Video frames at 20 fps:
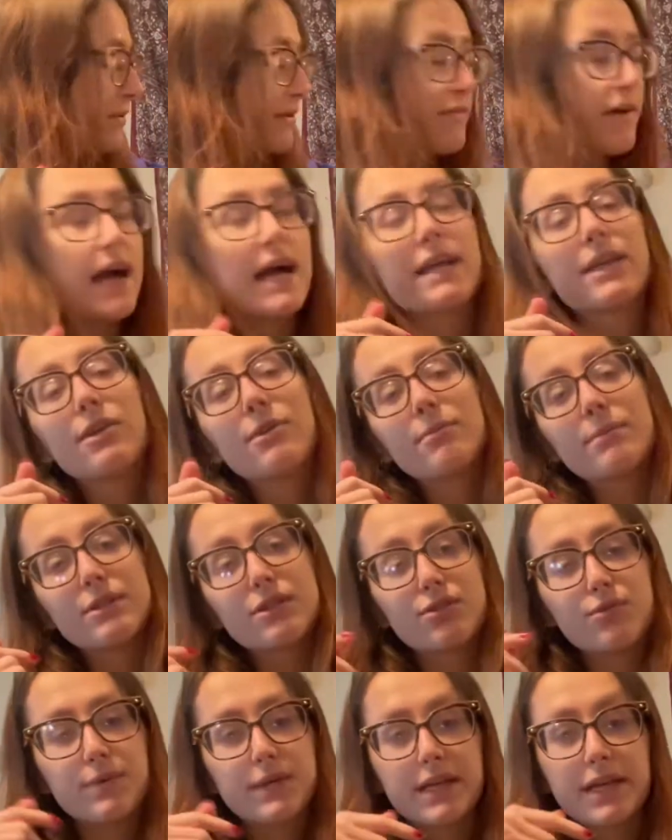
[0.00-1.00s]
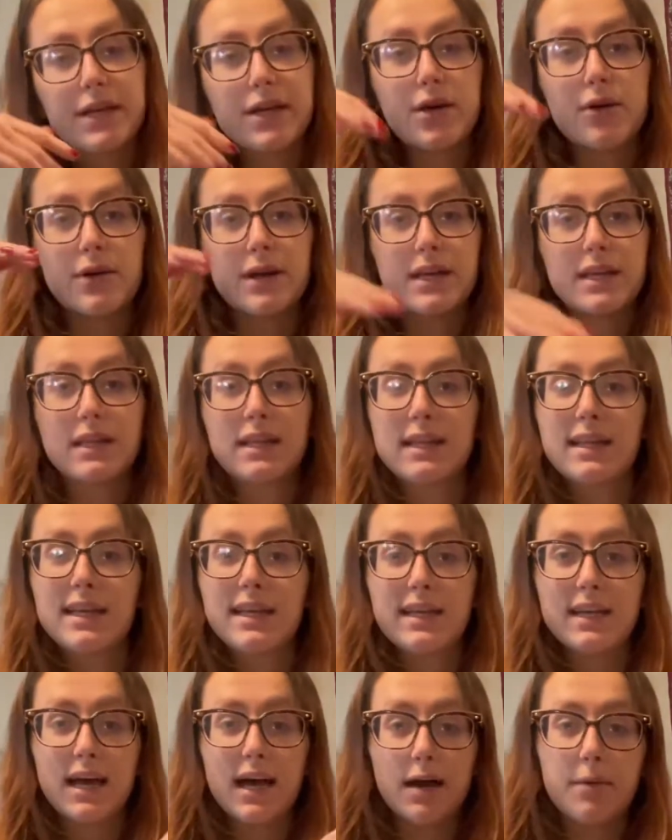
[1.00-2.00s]
the vacuum so we can go and
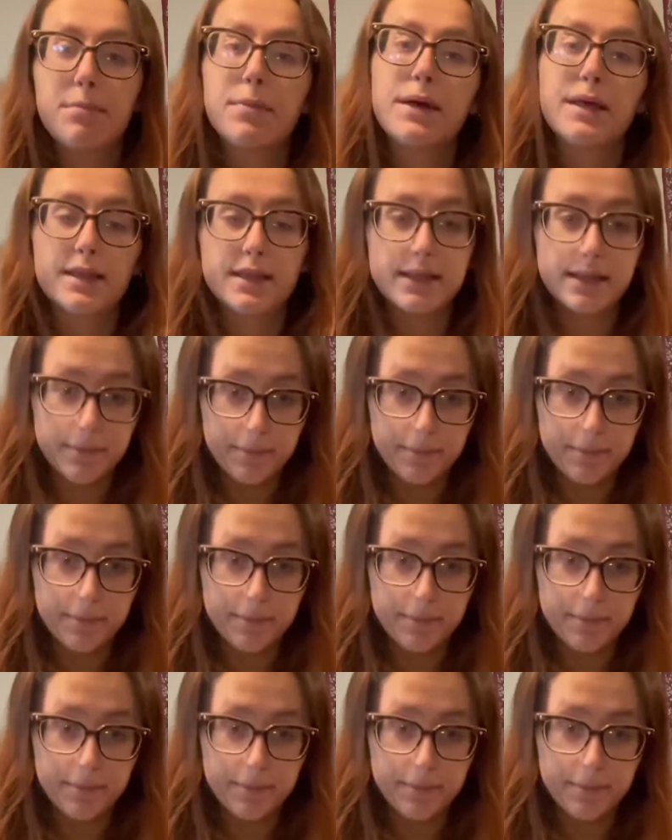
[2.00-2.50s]
clean up the